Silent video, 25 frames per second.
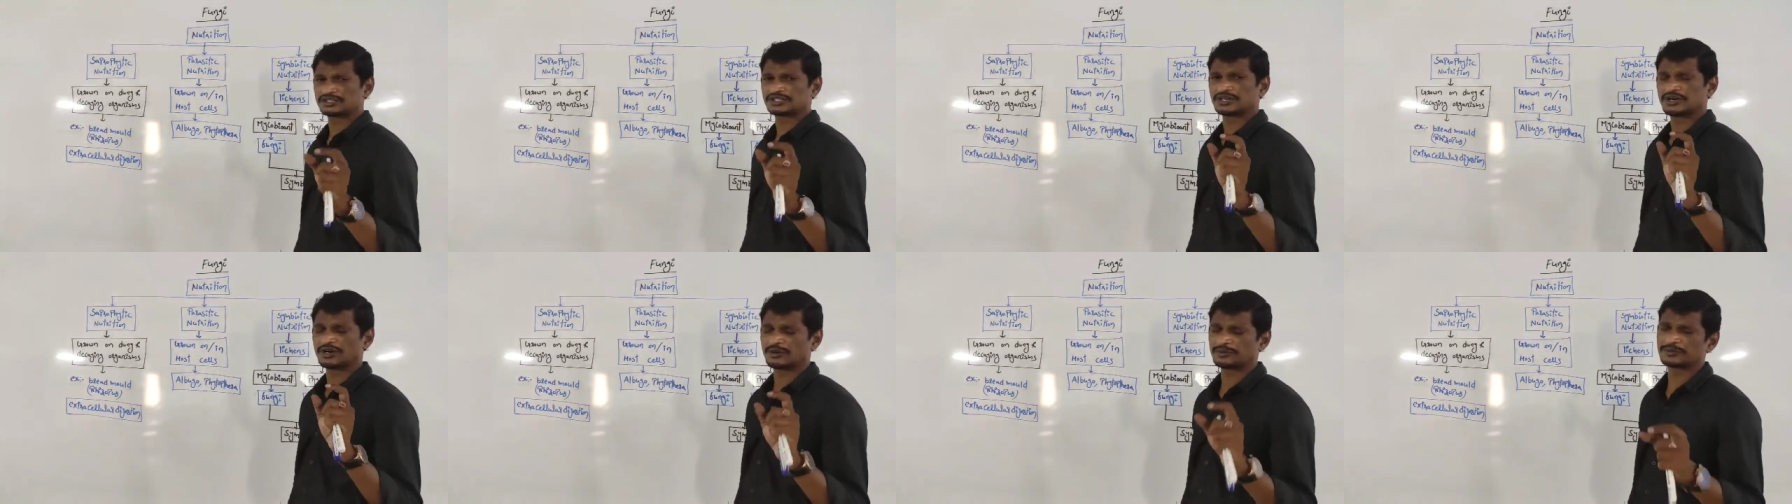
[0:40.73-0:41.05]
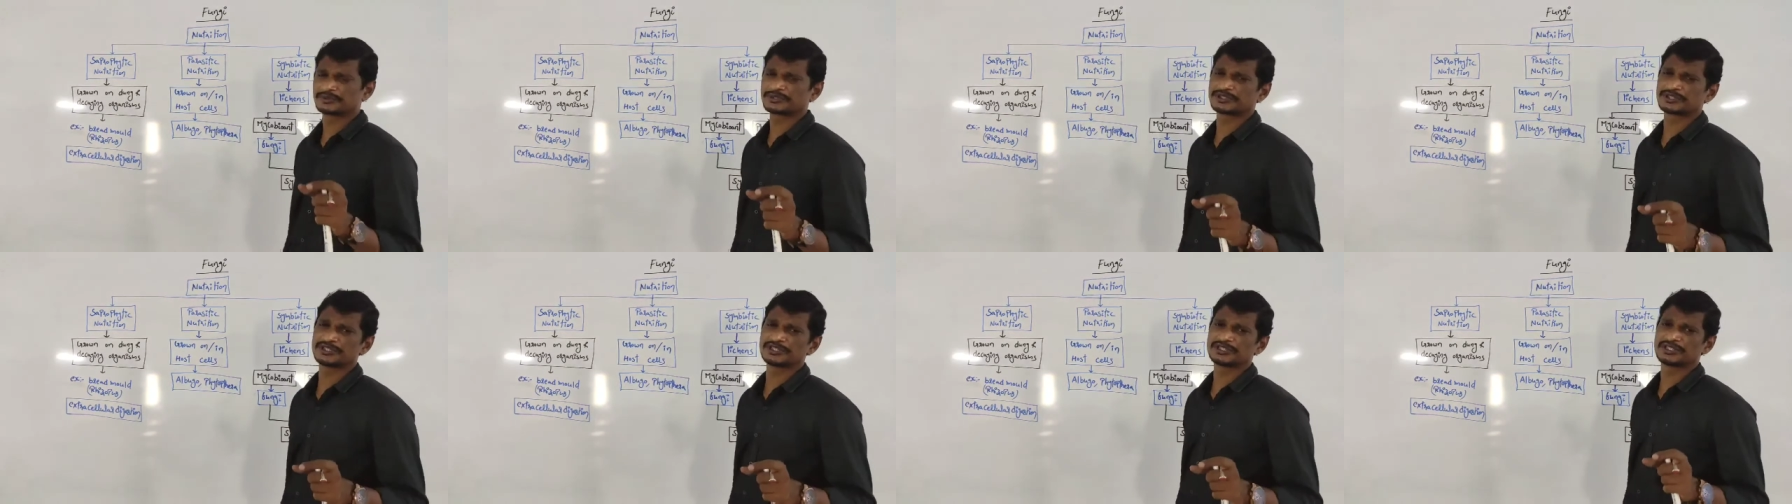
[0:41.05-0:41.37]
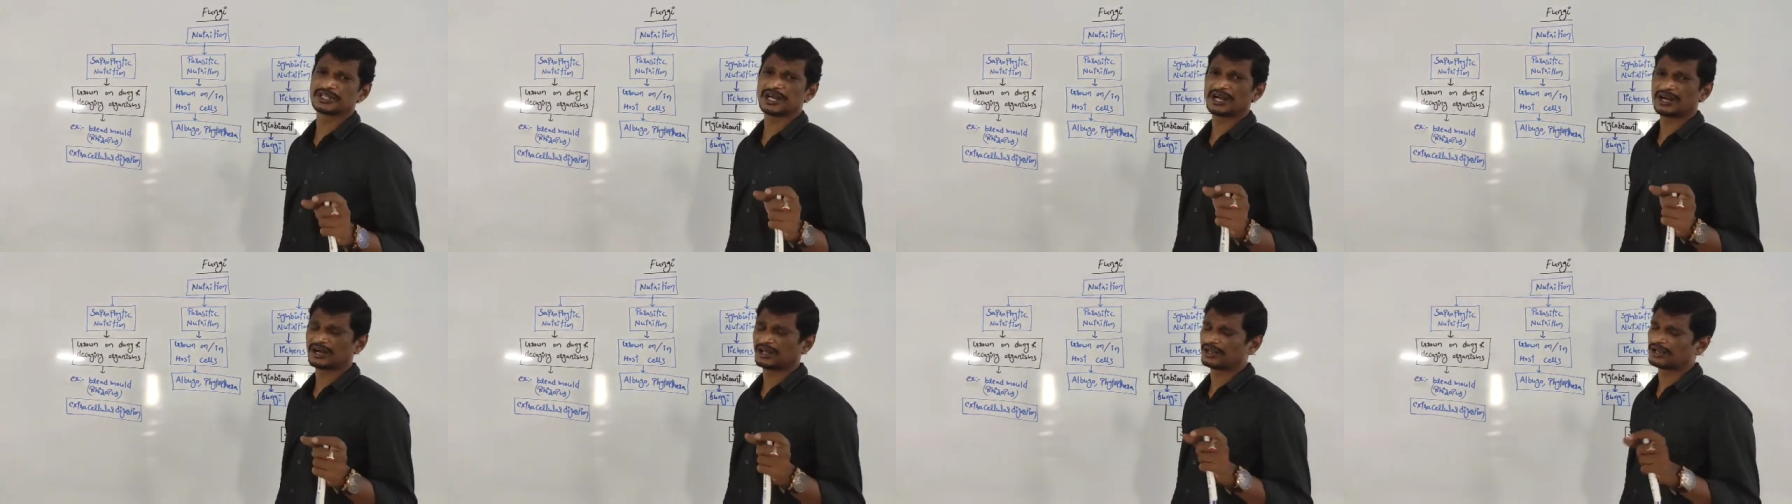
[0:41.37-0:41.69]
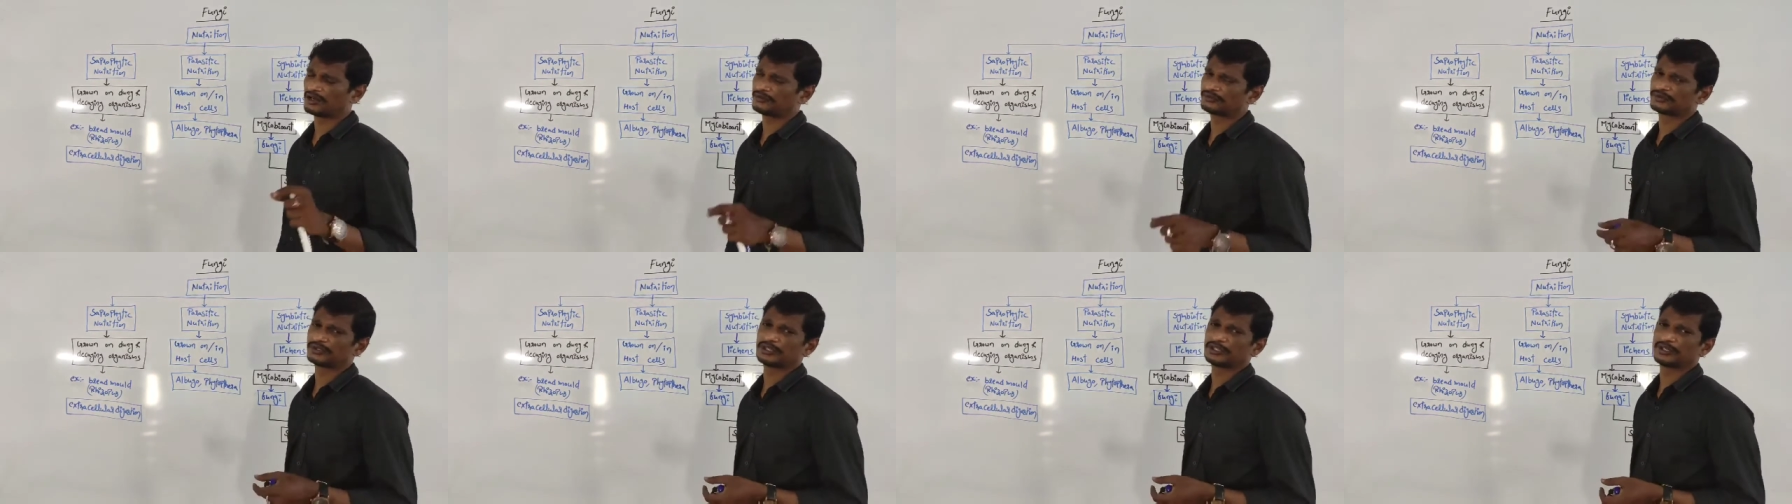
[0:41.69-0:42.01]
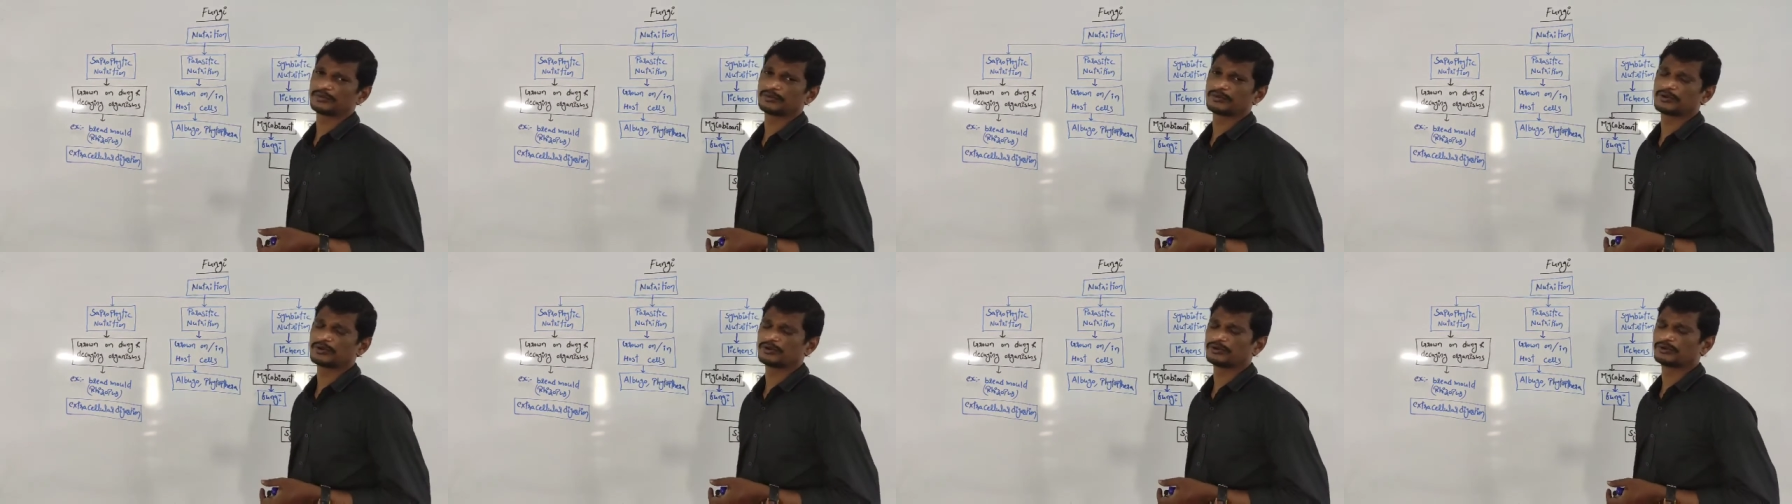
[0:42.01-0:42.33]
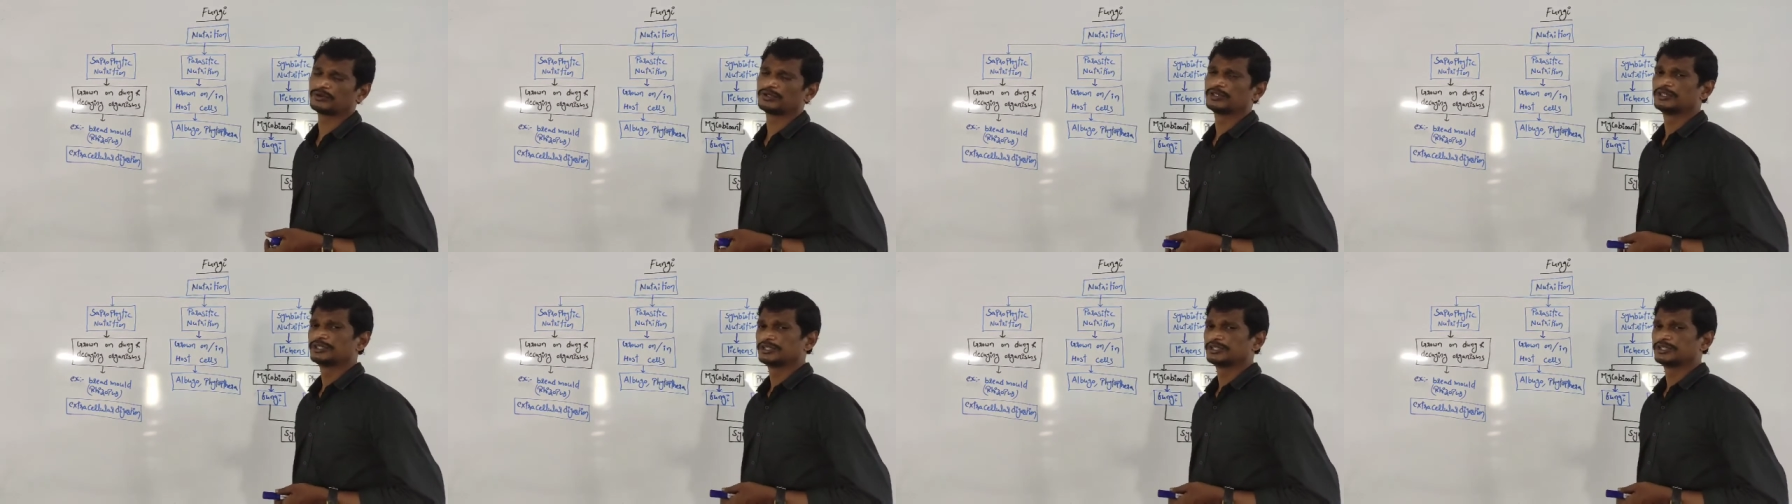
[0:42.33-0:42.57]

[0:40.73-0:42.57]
option is the all of the above.